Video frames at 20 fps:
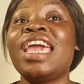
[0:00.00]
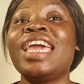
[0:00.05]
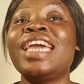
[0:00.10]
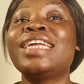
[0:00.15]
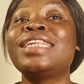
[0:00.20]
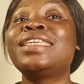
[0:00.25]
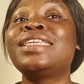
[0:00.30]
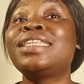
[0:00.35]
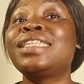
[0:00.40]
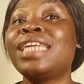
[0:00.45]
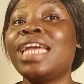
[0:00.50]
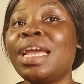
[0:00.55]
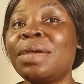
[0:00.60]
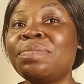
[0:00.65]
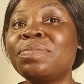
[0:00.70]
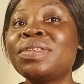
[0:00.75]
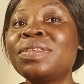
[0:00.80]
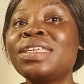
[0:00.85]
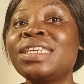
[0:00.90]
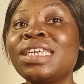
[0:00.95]
It's
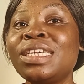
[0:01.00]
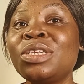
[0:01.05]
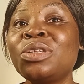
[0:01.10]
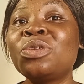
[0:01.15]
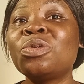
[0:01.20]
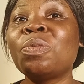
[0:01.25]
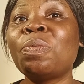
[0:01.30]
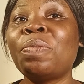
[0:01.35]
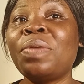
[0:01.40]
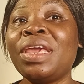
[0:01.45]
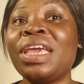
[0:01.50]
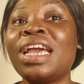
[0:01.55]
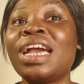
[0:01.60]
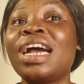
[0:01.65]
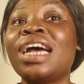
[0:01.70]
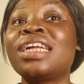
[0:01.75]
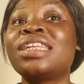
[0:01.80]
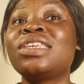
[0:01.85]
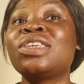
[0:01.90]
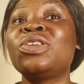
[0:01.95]
tempting to peek
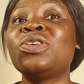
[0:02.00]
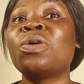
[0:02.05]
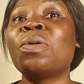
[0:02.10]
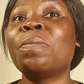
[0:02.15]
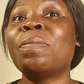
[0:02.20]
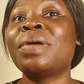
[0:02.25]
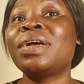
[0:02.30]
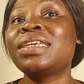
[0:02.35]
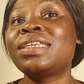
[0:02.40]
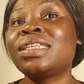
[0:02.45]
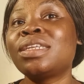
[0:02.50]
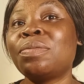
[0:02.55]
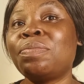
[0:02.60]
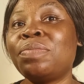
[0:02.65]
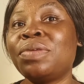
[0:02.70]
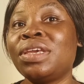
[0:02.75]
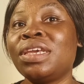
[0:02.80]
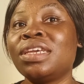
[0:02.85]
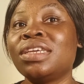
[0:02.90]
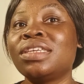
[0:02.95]
at your
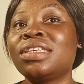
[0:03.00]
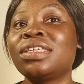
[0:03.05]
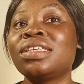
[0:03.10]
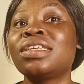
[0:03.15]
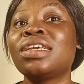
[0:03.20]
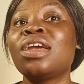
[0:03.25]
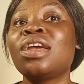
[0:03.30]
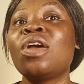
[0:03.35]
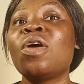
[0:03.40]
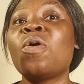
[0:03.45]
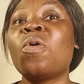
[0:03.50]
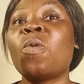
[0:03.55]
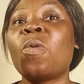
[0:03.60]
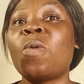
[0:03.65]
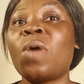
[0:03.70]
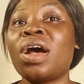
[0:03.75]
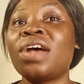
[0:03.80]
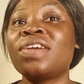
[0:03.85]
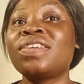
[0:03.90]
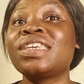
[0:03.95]
masterpiece
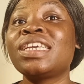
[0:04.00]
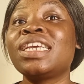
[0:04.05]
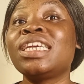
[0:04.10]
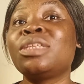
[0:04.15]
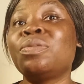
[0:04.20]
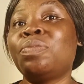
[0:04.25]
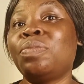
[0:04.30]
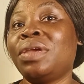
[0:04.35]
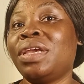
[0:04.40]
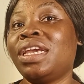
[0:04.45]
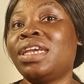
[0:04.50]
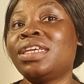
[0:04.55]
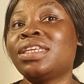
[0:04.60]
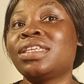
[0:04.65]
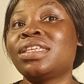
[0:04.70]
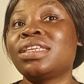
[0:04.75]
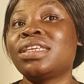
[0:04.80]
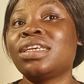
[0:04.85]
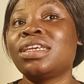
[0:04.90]
whilst it bakes,